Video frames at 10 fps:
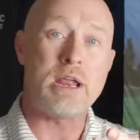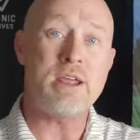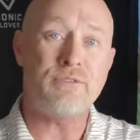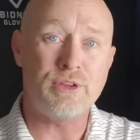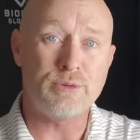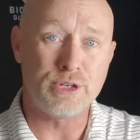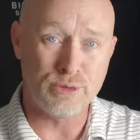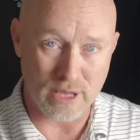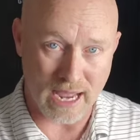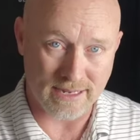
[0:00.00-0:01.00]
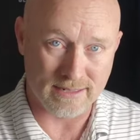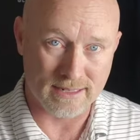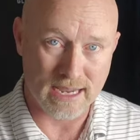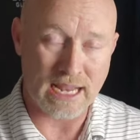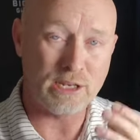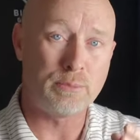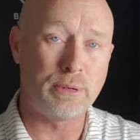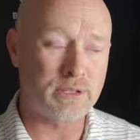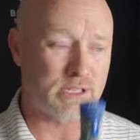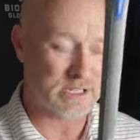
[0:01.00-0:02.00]
if you do that and you
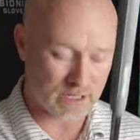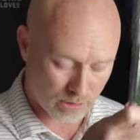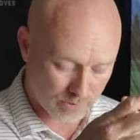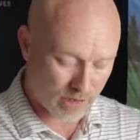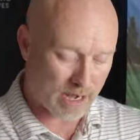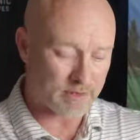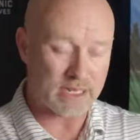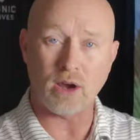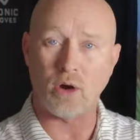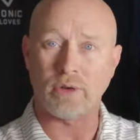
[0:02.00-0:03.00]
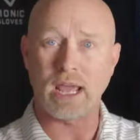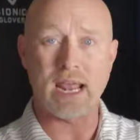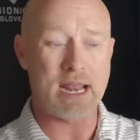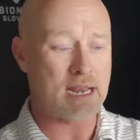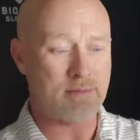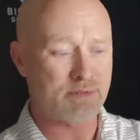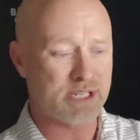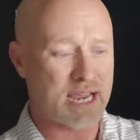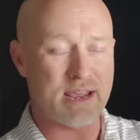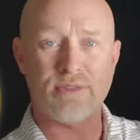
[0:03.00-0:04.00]
put the center of gravity on a,
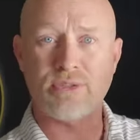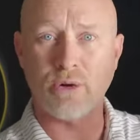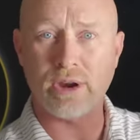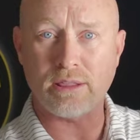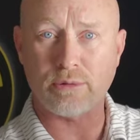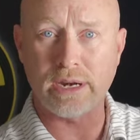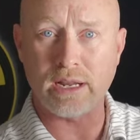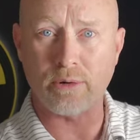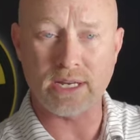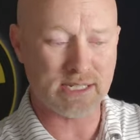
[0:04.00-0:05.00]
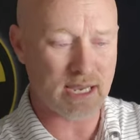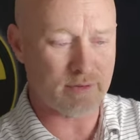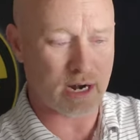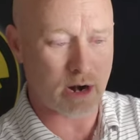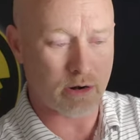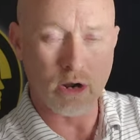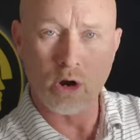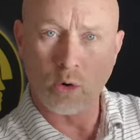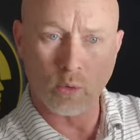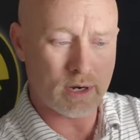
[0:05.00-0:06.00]
say, 33 degree 7 iron
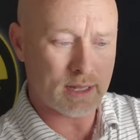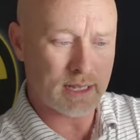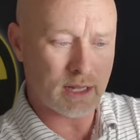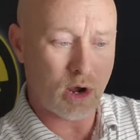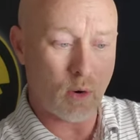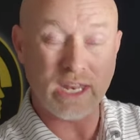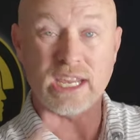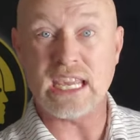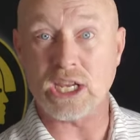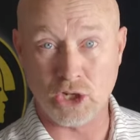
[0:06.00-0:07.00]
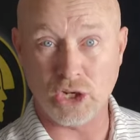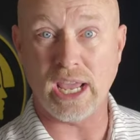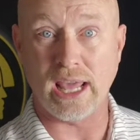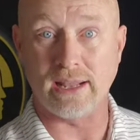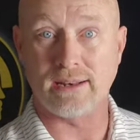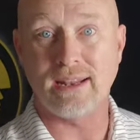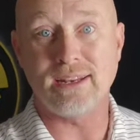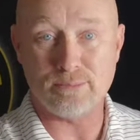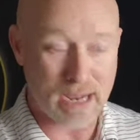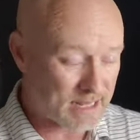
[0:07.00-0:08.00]
really low and you get good at it and
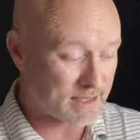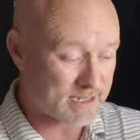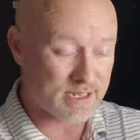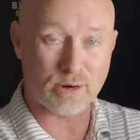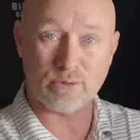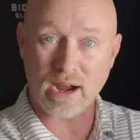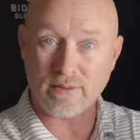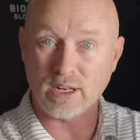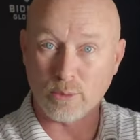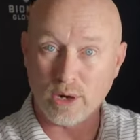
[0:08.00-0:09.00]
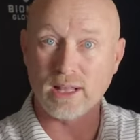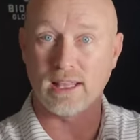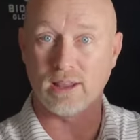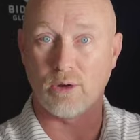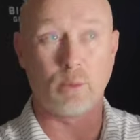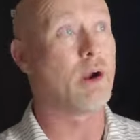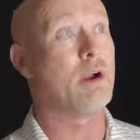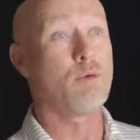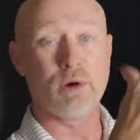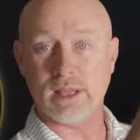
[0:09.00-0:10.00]
you make the center of gravity really low to where
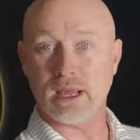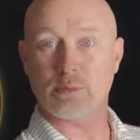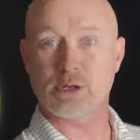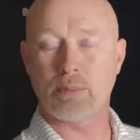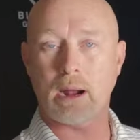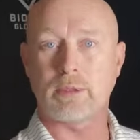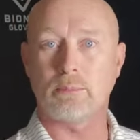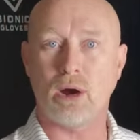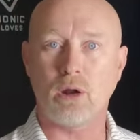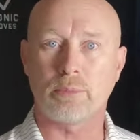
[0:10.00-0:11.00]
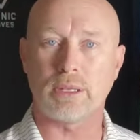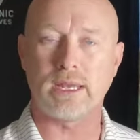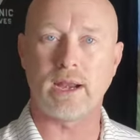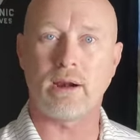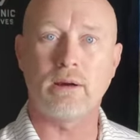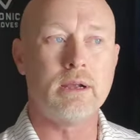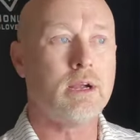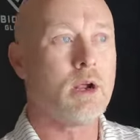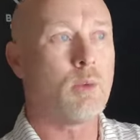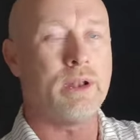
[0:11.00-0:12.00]
it really helps you pop the ball up in the air,
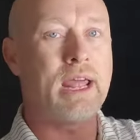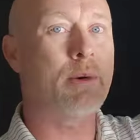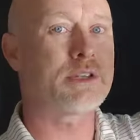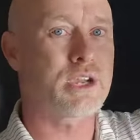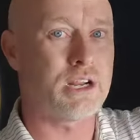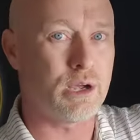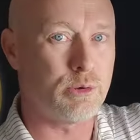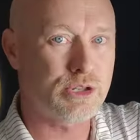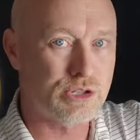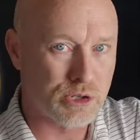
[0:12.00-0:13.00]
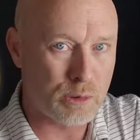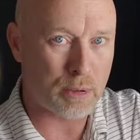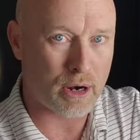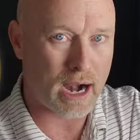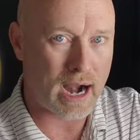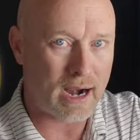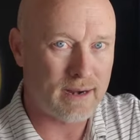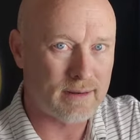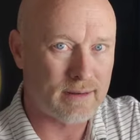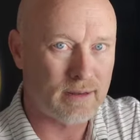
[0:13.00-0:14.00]
well, now it's going to go super high